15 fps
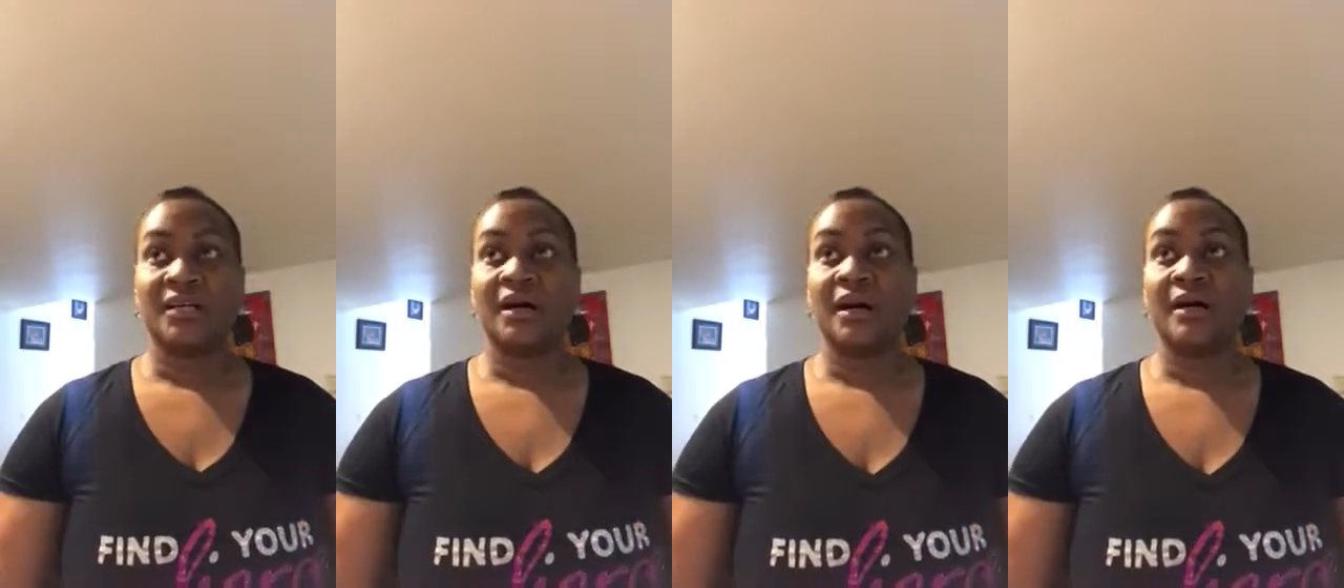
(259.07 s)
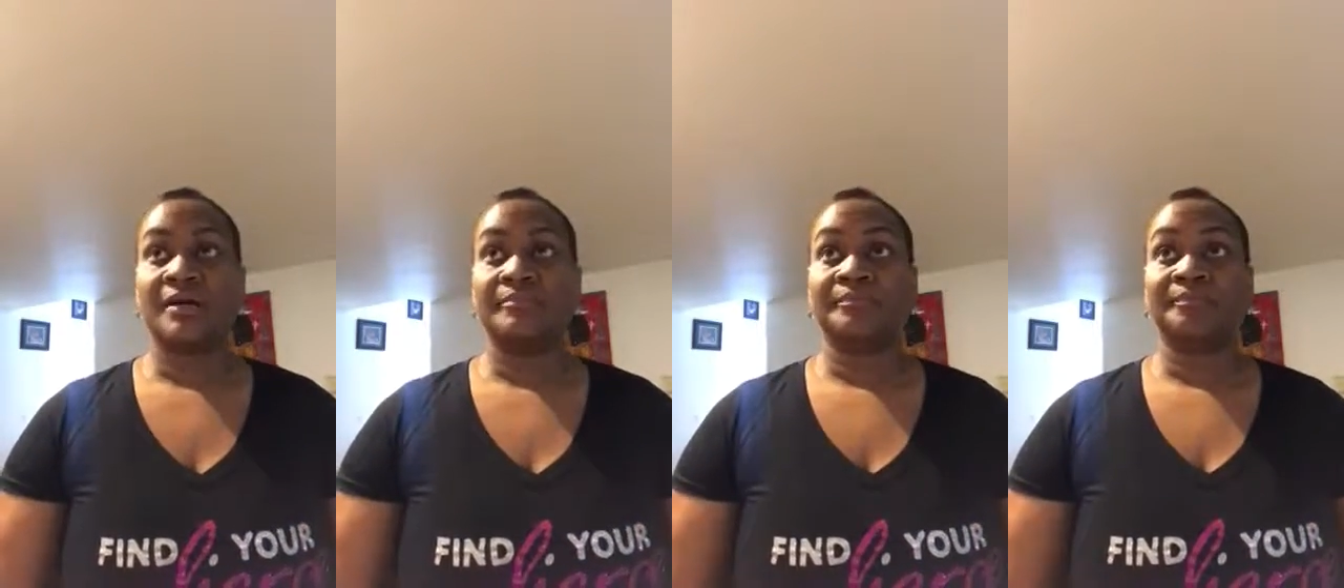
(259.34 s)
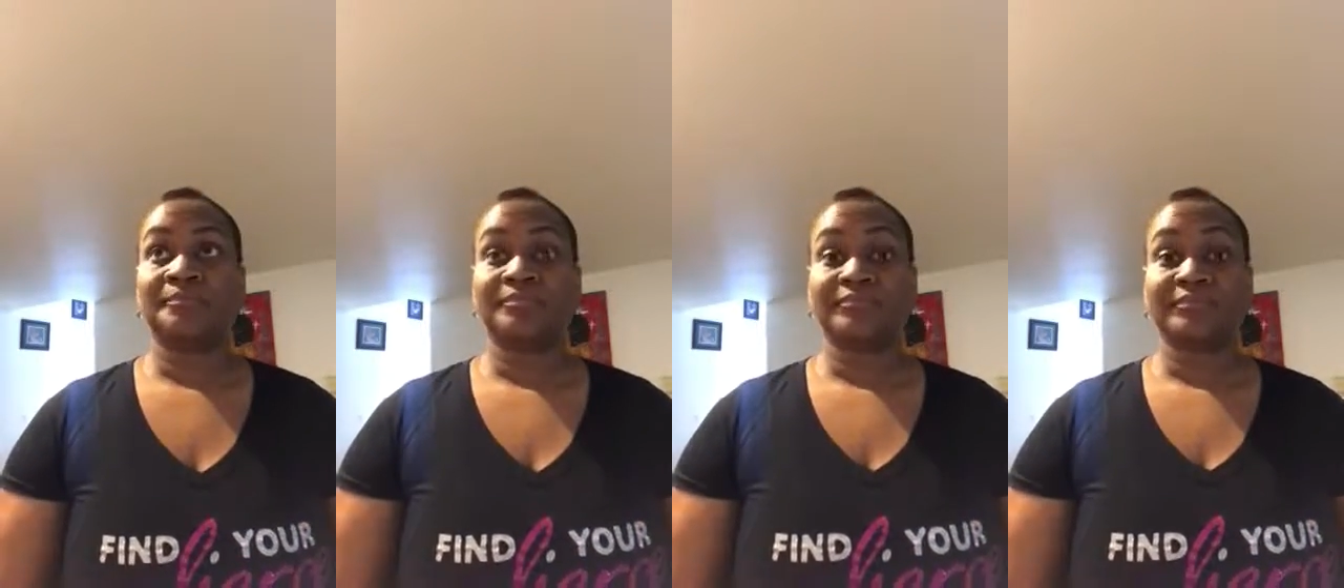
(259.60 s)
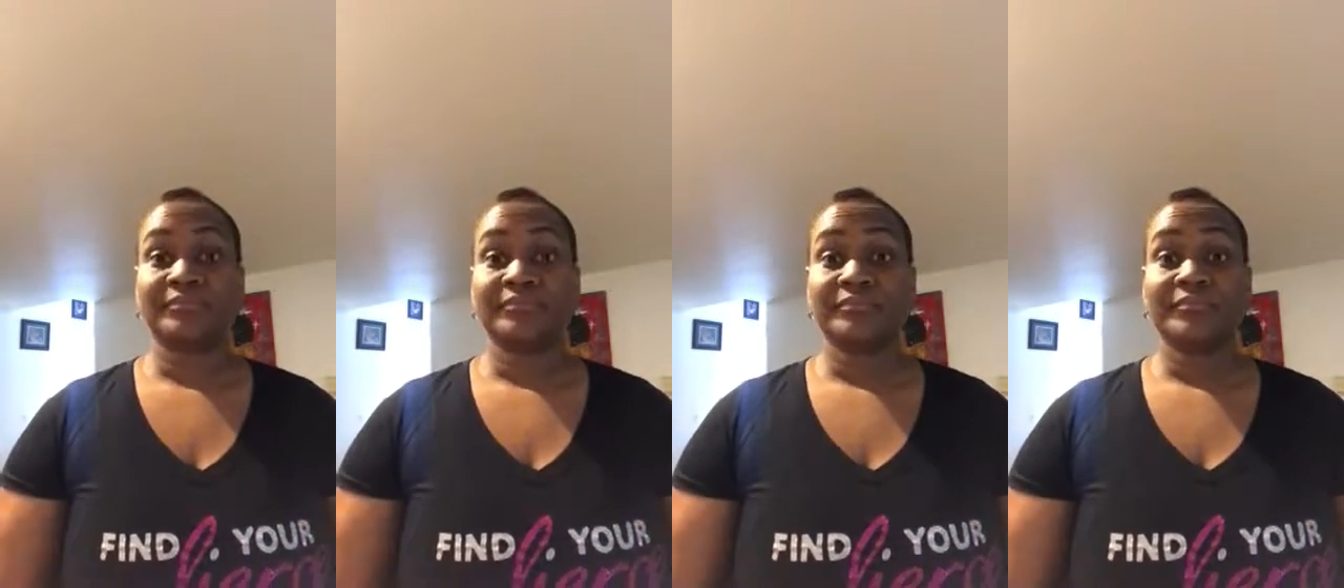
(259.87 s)

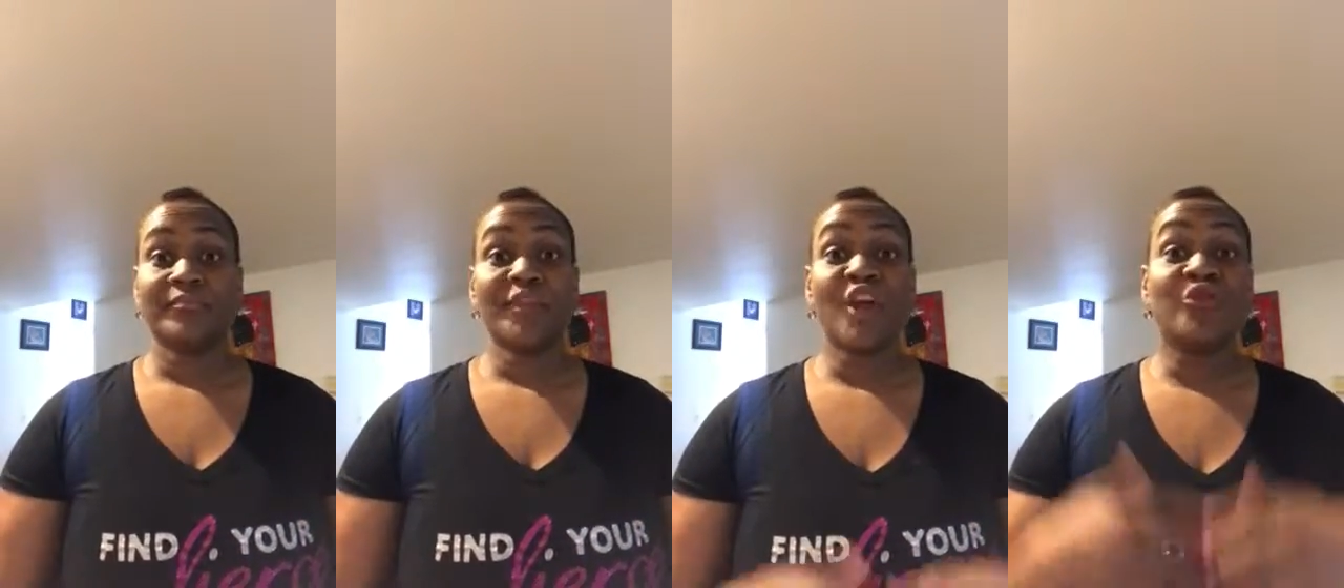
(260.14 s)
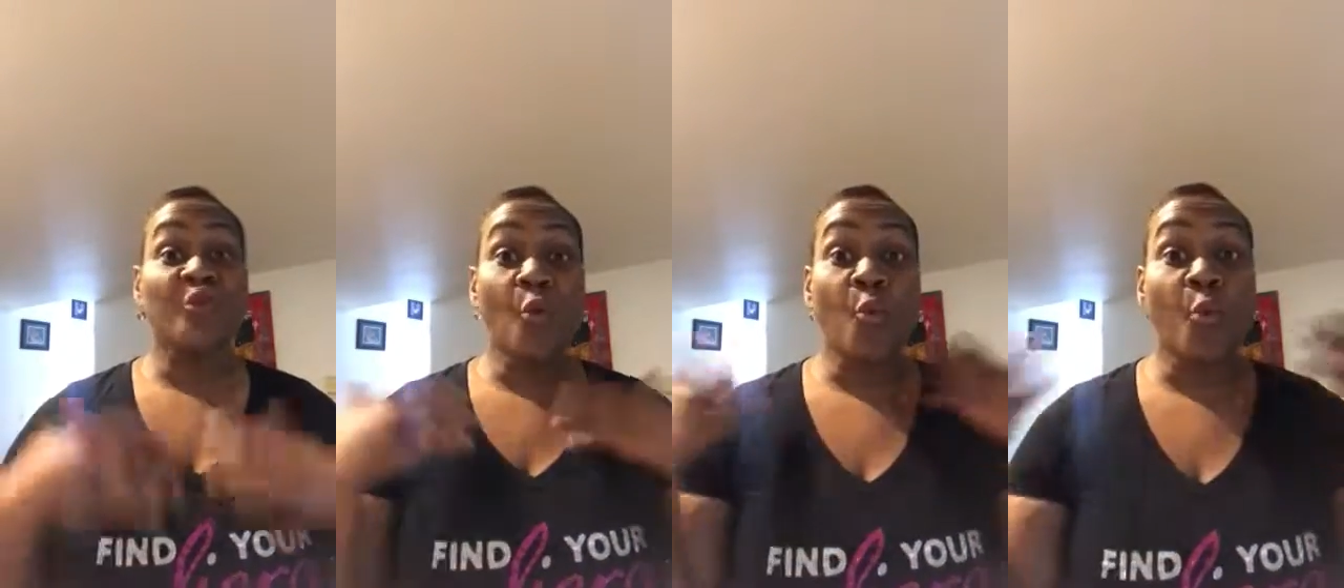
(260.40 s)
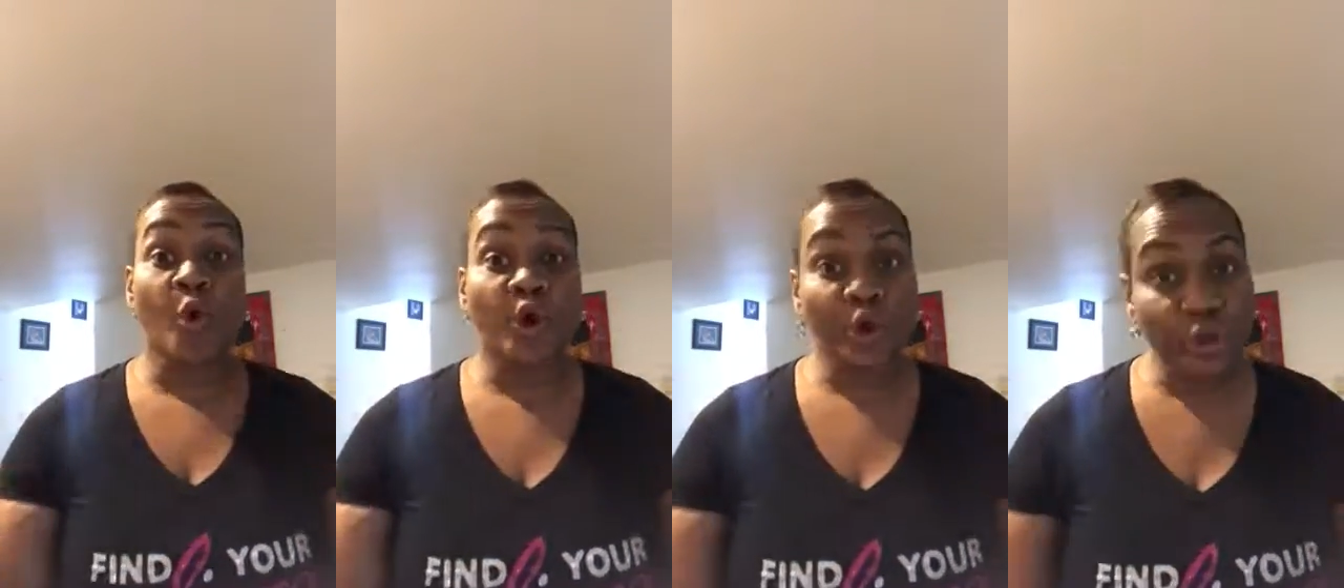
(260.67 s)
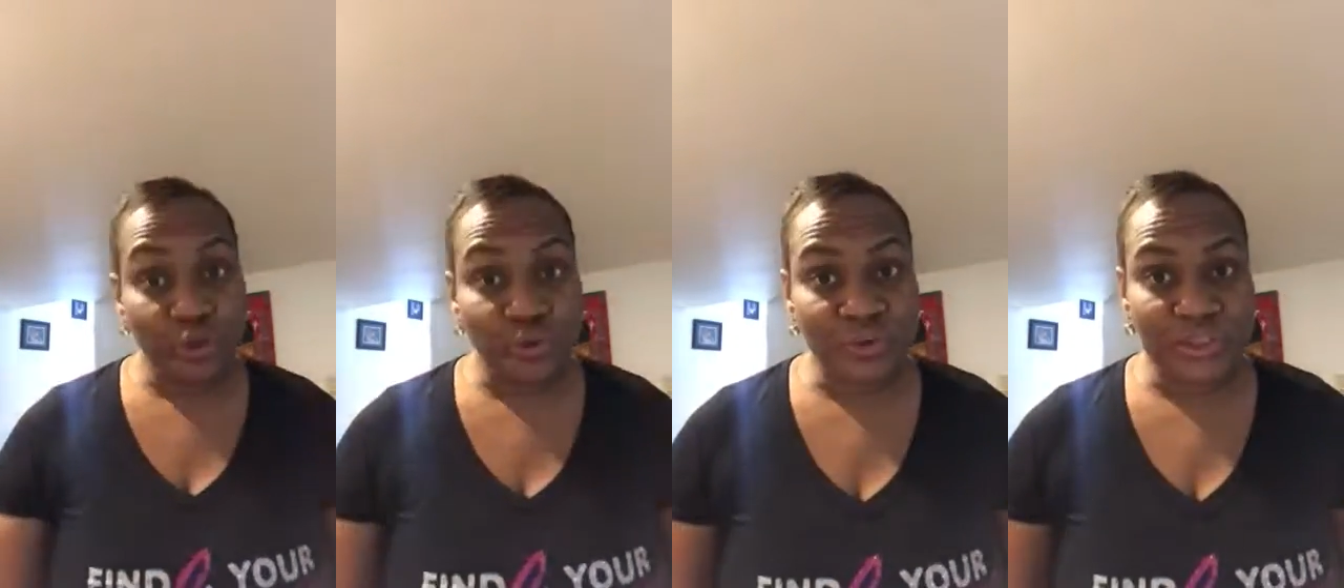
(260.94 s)
the
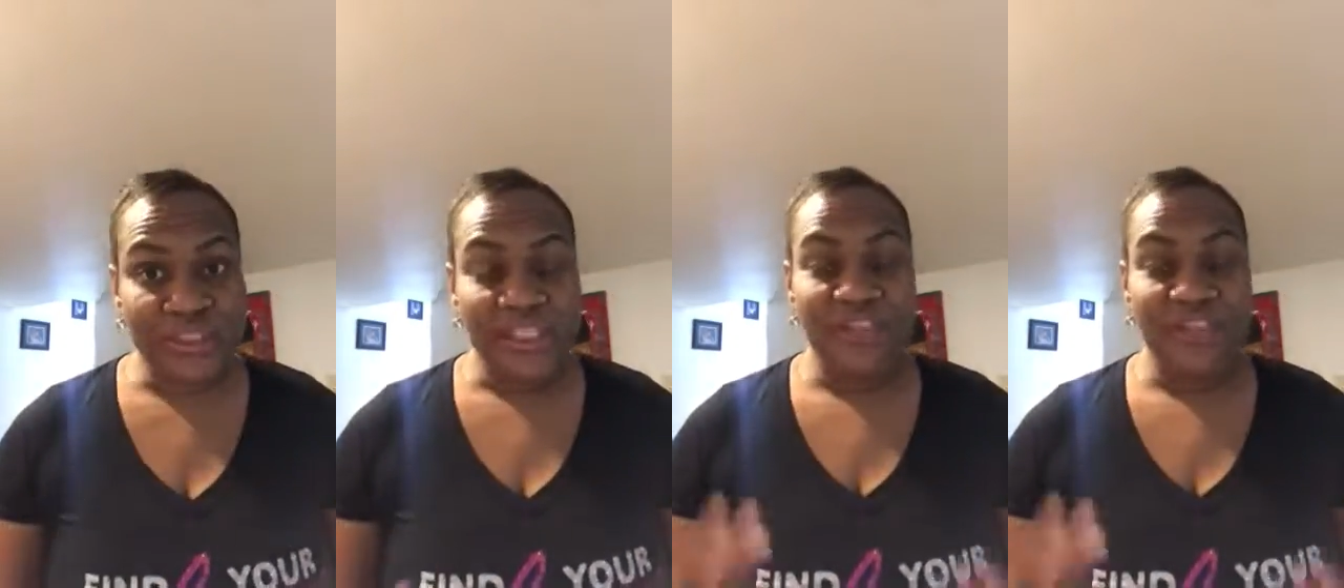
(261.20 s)
world,